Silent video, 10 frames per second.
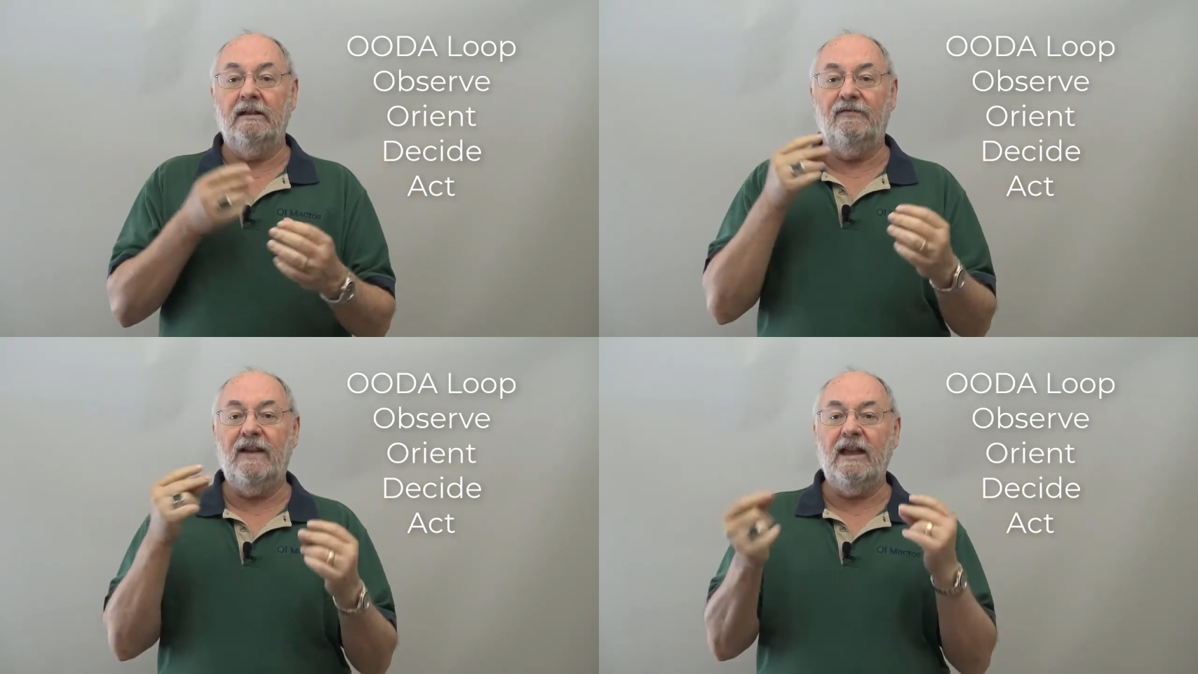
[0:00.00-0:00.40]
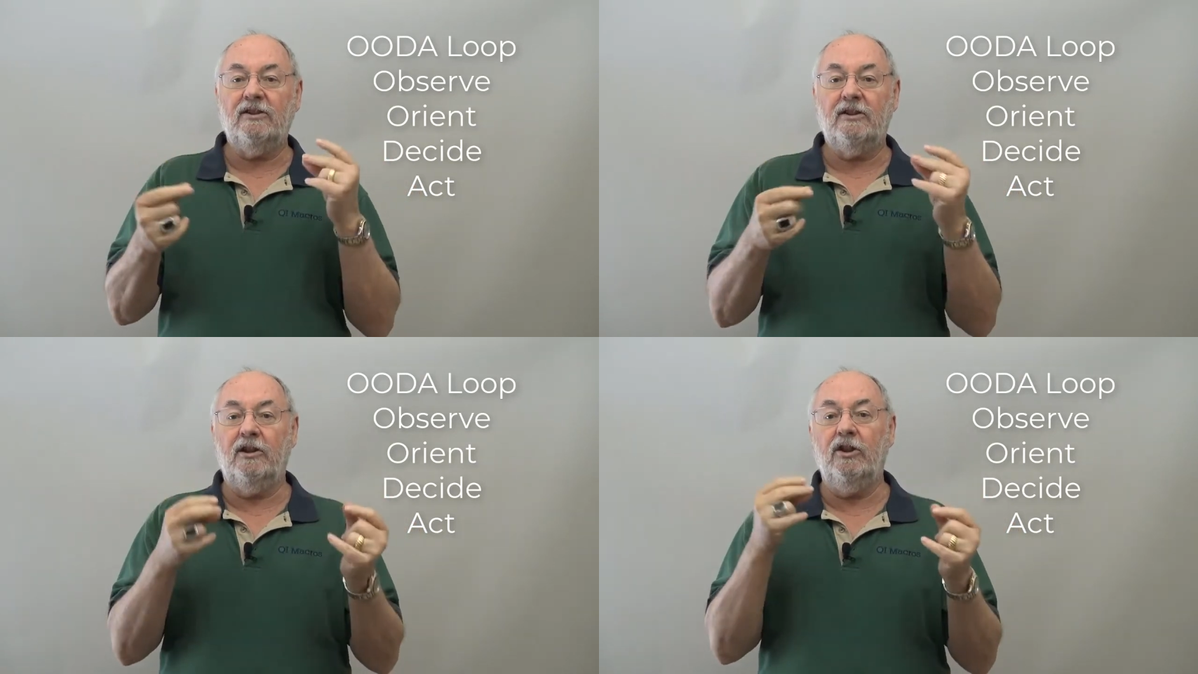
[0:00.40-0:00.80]
the
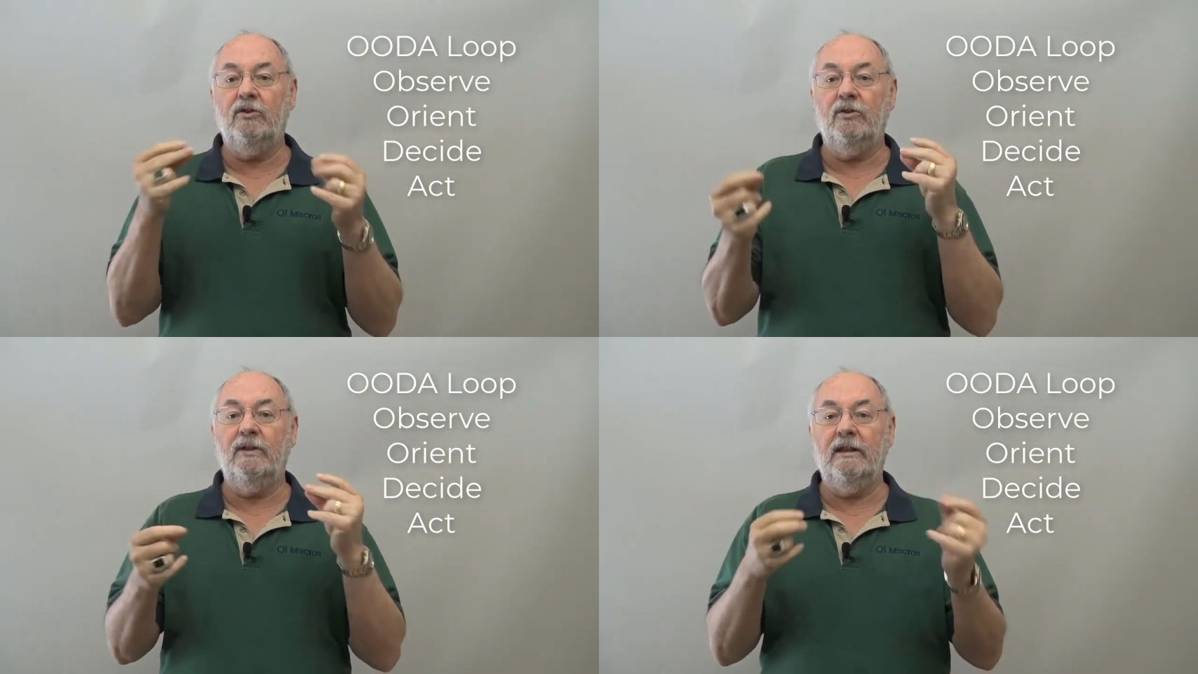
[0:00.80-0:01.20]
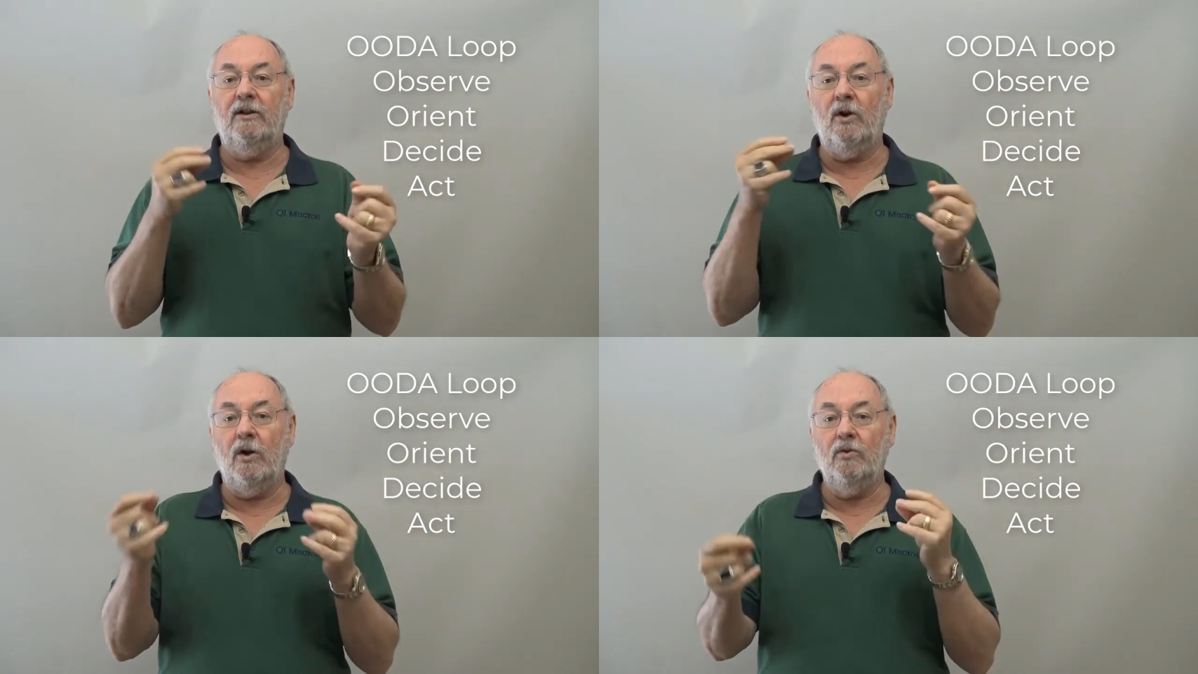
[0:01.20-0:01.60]
faster you do the
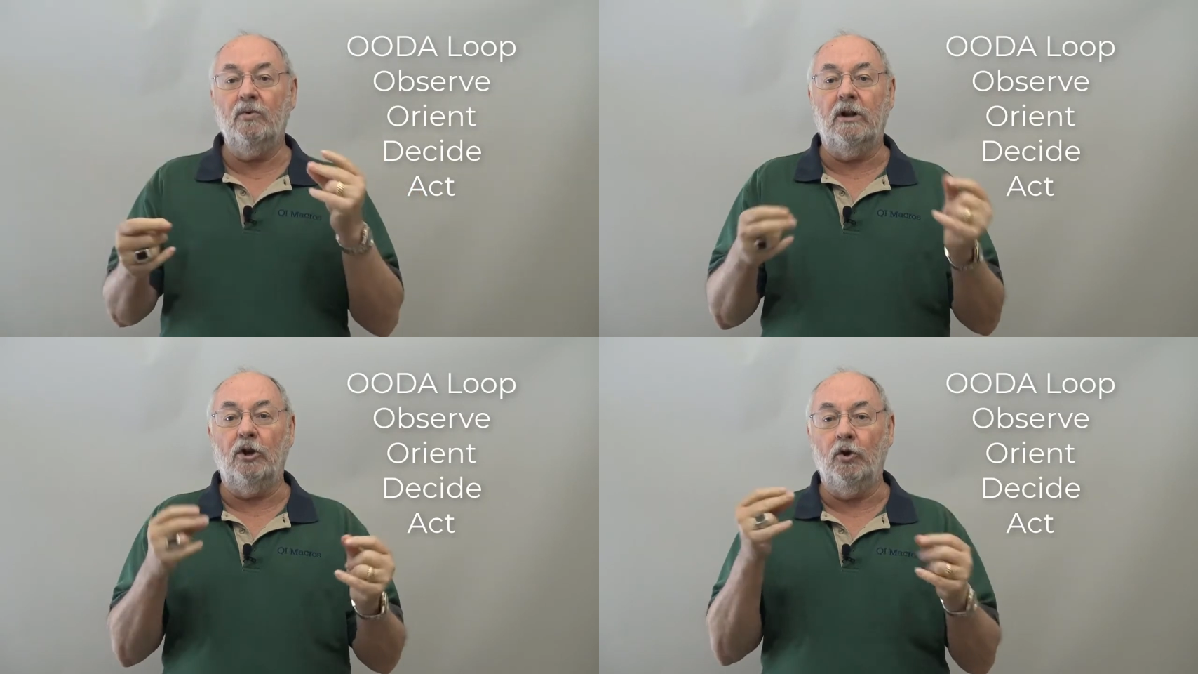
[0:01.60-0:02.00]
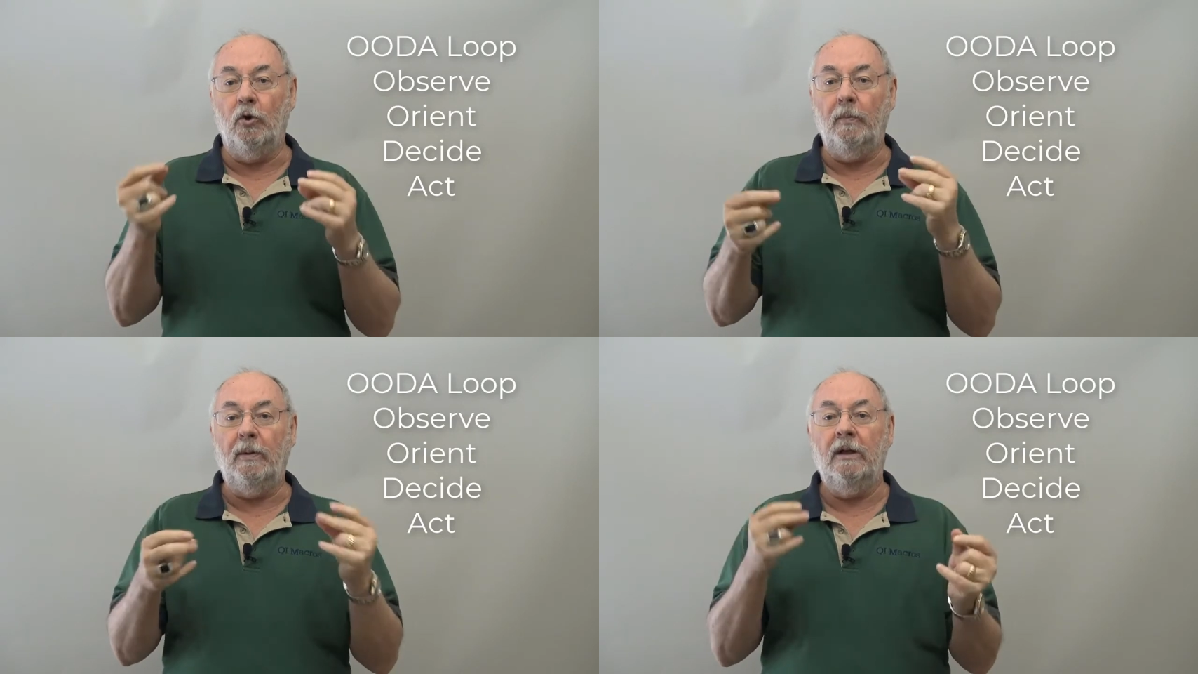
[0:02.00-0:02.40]
OODA
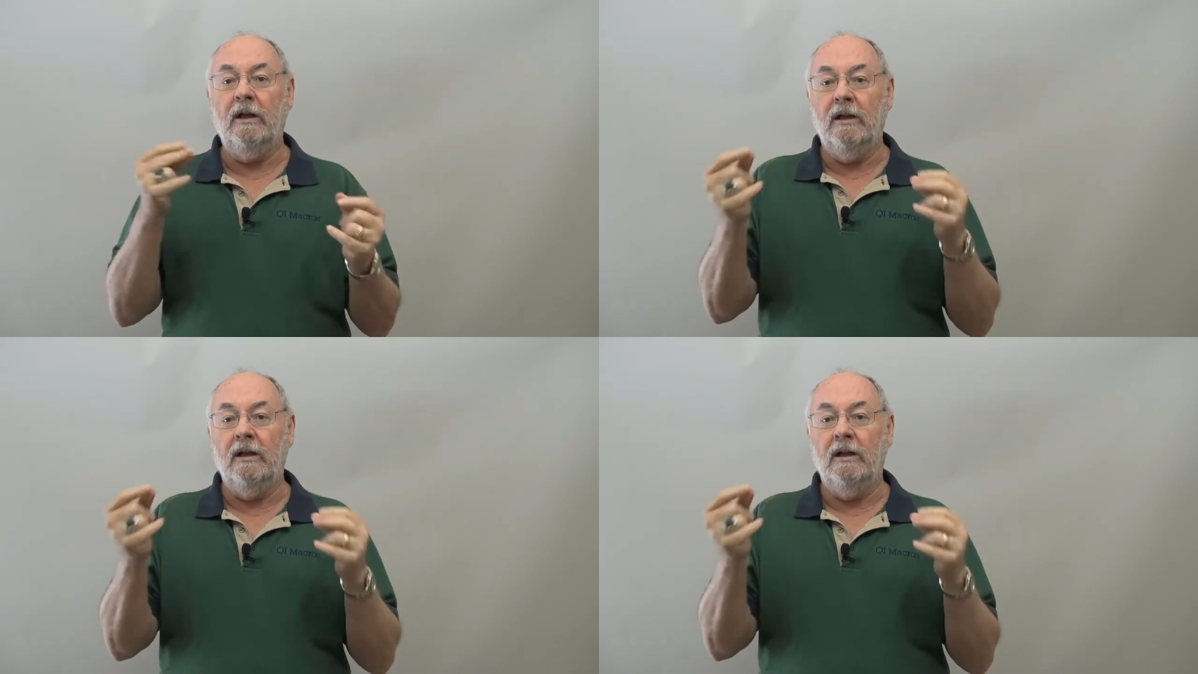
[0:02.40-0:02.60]
loop,